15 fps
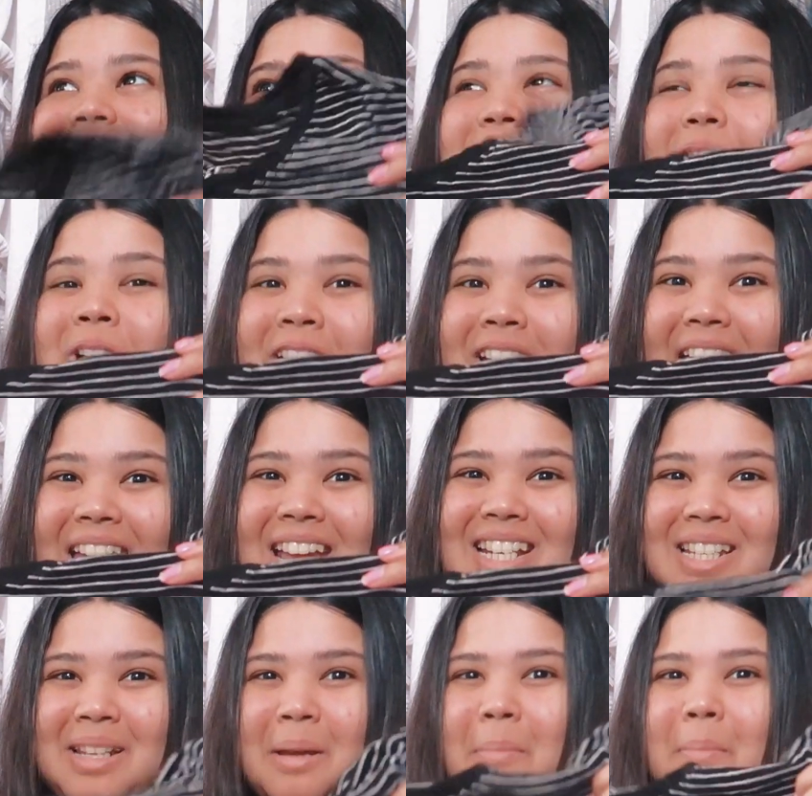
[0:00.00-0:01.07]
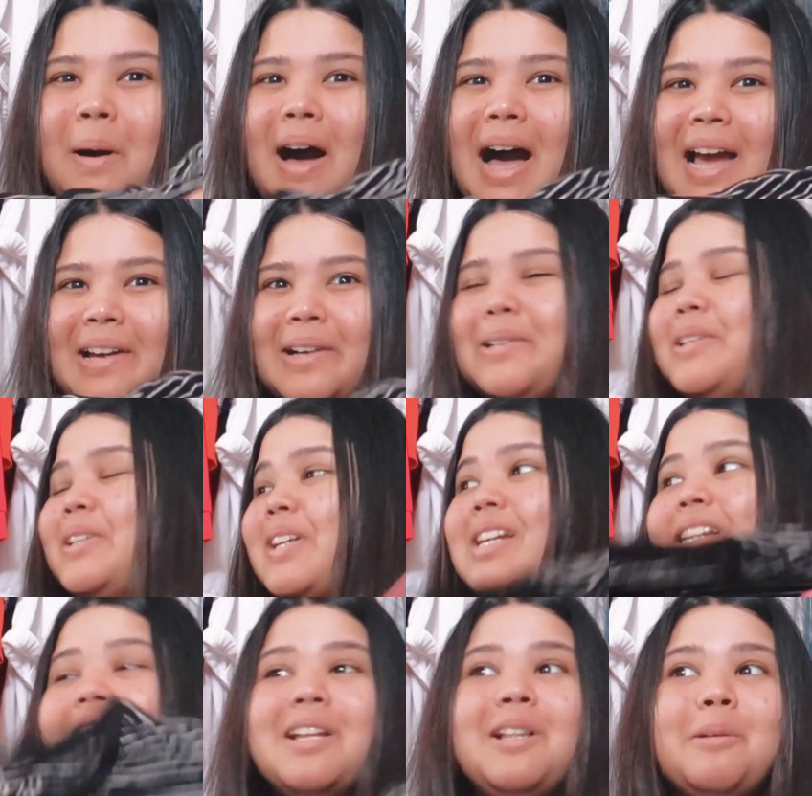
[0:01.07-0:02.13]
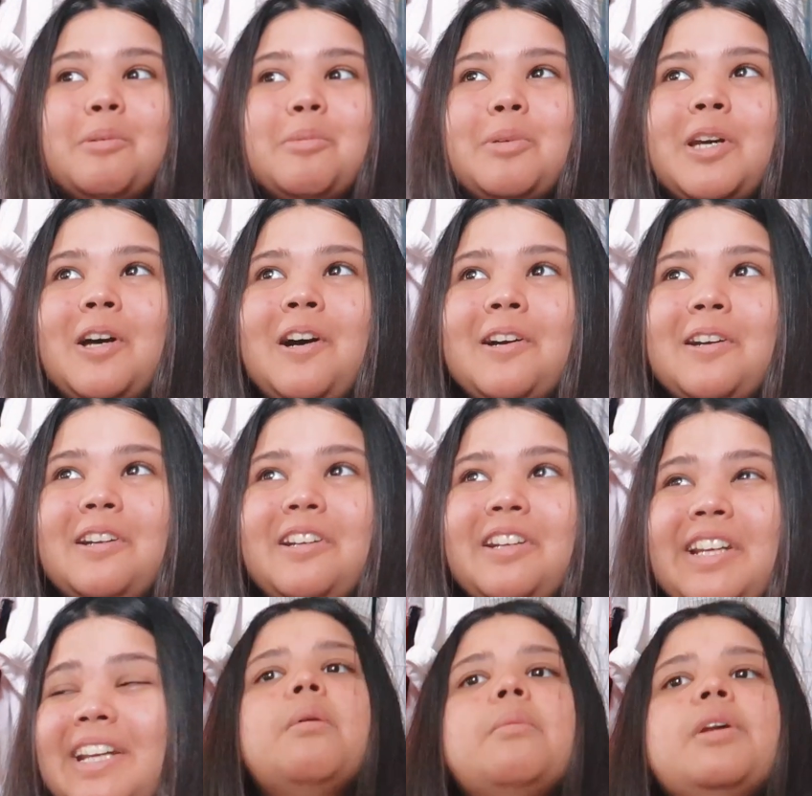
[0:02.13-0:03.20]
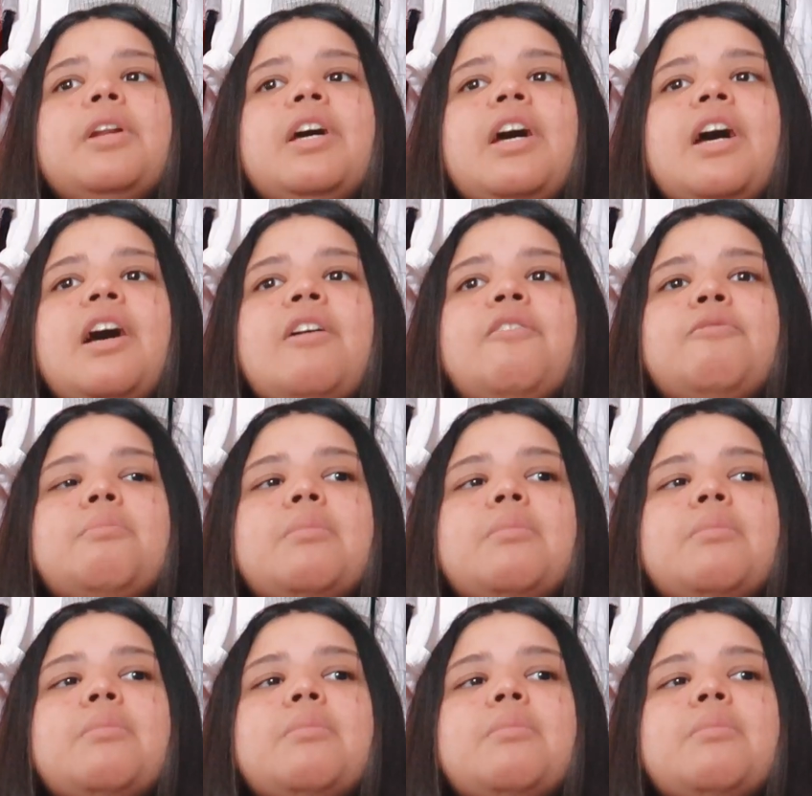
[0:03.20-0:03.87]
donate pile. You can tell I'm a bit hungry. I'm gonna have